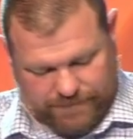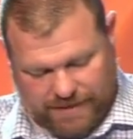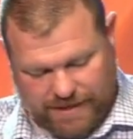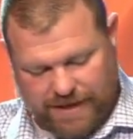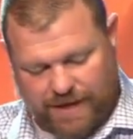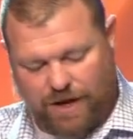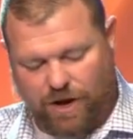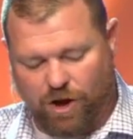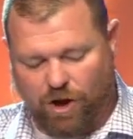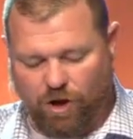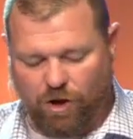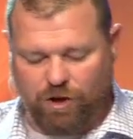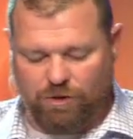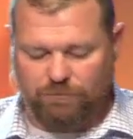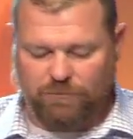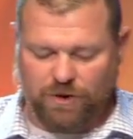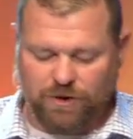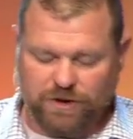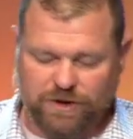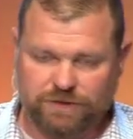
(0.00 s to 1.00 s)
And a
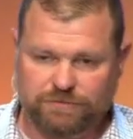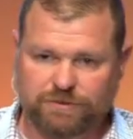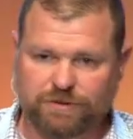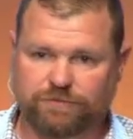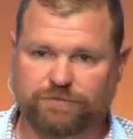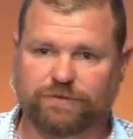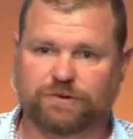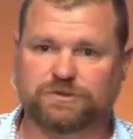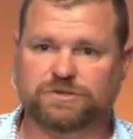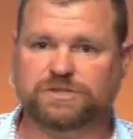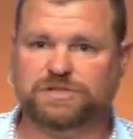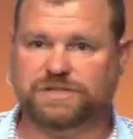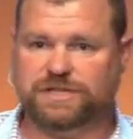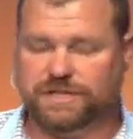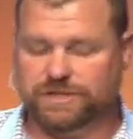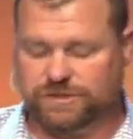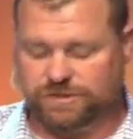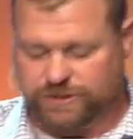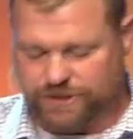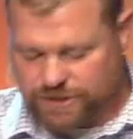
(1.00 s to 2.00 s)
hallmark of the first
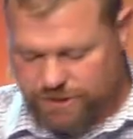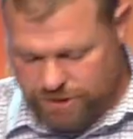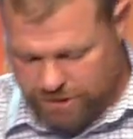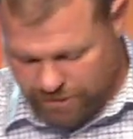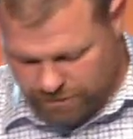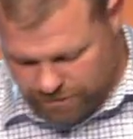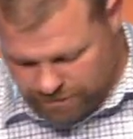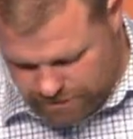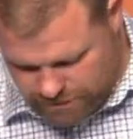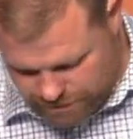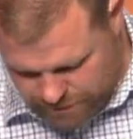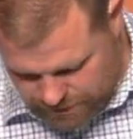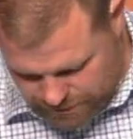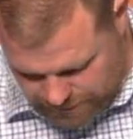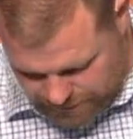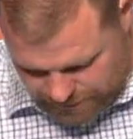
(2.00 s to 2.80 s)
century church